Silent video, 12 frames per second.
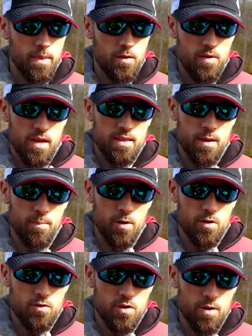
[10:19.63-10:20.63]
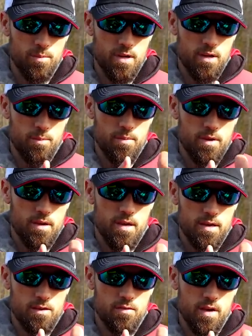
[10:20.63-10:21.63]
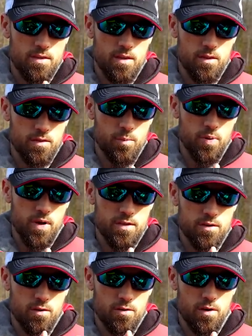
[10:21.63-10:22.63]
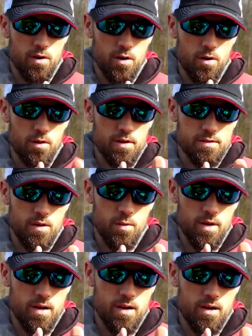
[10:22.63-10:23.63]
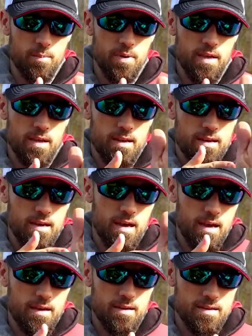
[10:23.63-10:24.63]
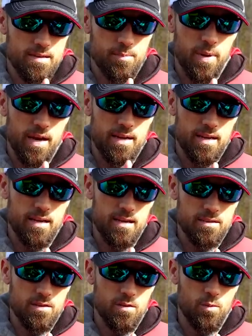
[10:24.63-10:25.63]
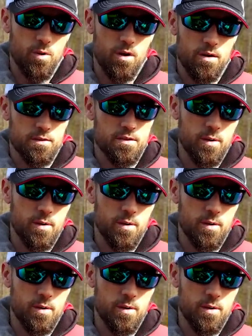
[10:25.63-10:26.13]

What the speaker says: you've got that motor trimmed up and you've got the pressure on the hull is going up, not biting into the water.